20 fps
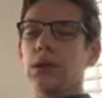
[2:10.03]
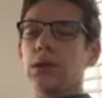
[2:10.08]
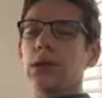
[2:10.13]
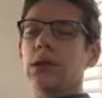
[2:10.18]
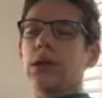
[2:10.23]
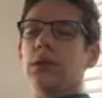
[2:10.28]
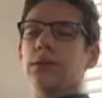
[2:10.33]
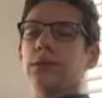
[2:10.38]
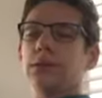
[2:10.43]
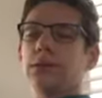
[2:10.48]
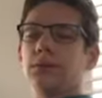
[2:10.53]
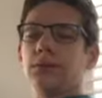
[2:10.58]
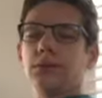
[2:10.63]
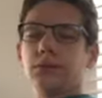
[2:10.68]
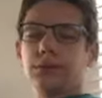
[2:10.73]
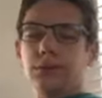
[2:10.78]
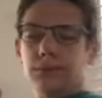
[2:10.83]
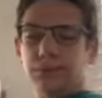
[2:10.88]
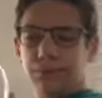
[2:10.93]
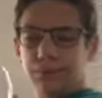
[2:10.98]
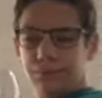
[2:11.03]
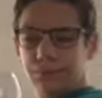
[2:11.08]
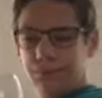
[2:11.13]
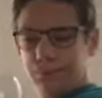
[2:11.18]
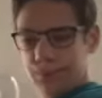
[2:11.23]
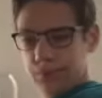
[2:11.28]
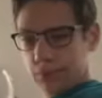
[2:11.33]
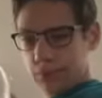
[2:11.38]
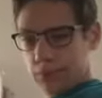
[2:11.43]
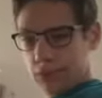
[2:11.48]
it's
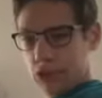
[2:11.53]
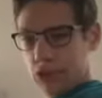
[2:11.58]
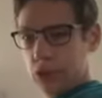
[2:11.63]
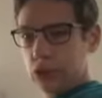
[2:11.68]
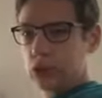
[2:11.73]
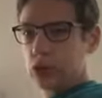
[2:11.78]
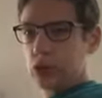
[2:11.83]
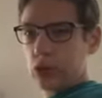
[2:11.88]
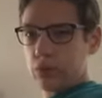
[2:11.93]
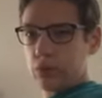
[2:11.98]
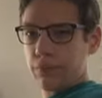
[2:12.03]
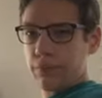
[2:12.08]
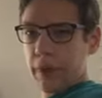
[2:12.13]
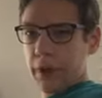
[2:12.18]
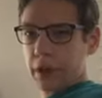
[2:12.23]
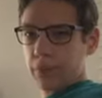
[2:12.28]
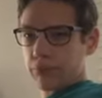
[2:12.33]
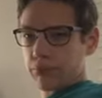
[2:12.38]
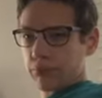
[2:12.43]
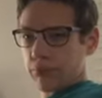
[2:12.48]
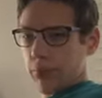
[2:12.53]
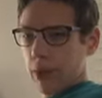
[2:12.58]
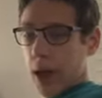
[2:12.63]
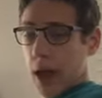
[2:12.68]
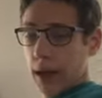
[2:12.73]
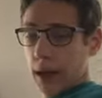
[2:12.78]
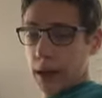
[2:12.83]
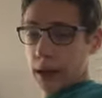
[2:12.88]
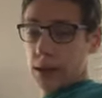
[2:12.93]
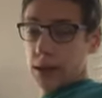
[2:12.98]
good being
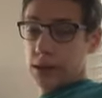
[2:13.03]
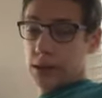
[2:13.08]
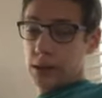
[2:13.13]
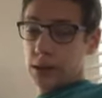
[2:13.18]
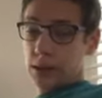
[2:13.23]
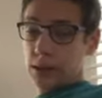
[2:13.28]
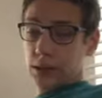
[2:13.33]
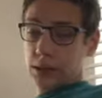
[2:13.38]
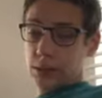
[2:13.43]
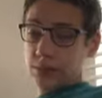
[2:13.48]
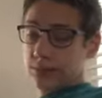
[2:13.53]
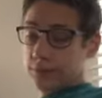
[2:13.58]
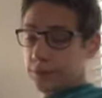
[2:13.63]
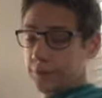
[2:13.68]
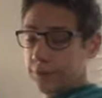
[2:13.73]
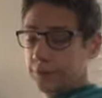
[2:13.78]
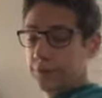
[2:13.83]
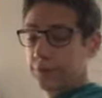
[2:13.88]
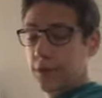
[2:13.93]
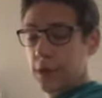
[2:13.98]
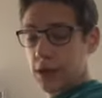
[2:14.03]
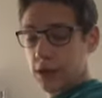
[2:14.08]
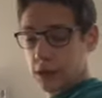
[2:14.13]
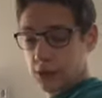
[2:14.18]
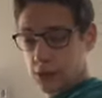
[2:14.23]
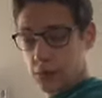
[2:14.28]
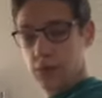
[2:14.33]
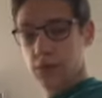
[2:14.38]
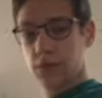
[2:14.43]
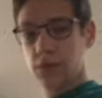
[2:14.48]
back. Uh, thanks
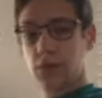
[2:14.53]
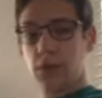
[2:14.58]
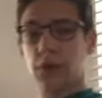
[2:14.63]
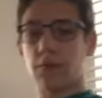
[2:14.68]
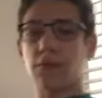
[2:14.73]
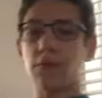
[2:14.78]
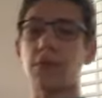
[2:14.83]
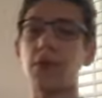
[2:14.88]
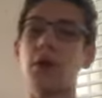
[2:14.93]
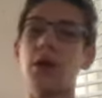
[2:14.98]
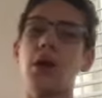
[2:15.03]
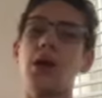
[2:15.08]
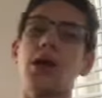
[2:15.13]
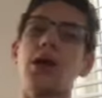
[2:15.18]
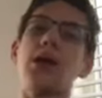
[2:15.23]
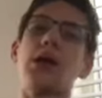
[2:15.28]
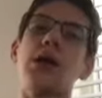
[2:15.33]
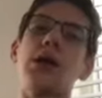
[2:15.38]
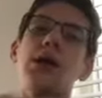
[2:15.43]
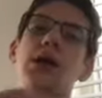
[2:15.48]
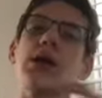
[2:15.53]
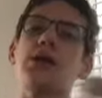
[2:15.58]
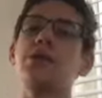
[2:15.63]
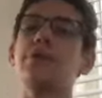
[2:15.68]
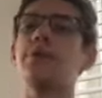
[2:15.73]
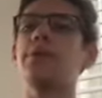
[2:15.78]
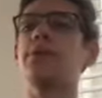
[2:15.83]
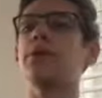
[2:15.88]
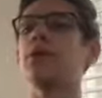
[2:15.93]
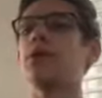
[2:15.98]
for everything. Like, it's
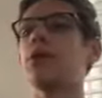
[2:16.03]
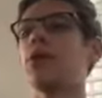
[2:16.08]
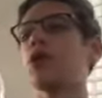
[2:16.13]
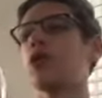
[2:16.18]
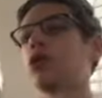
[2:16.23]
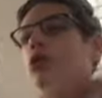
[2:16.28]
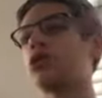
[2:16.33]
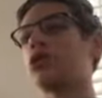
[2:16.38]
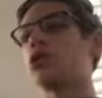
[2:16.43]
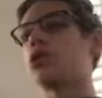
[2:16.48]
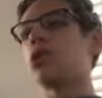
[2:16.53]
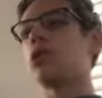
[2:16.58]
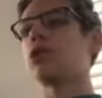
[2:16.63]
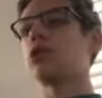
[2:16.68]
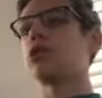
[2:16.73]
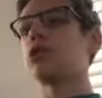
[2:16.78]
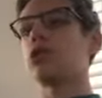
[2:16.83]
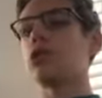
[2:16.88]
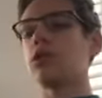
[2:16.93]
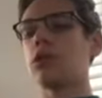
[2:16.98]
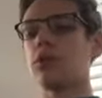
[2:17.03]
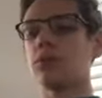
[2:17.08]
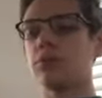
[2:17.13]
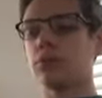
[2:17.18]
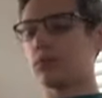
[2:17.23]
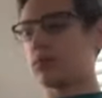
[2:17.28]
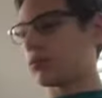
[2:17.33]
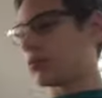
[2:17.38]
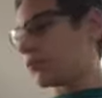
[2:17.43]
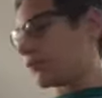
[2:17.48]
been such a
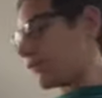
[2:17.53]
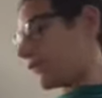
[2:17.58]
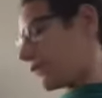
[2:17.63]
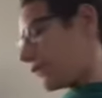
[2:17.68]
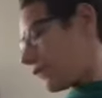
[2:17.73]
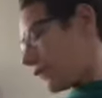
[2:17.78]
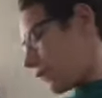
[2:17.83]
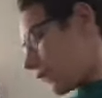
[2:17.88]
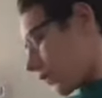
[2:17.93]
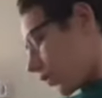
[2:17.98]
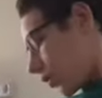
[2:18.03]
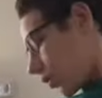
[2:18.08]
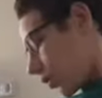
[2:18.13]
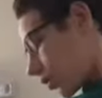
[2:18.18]
fun.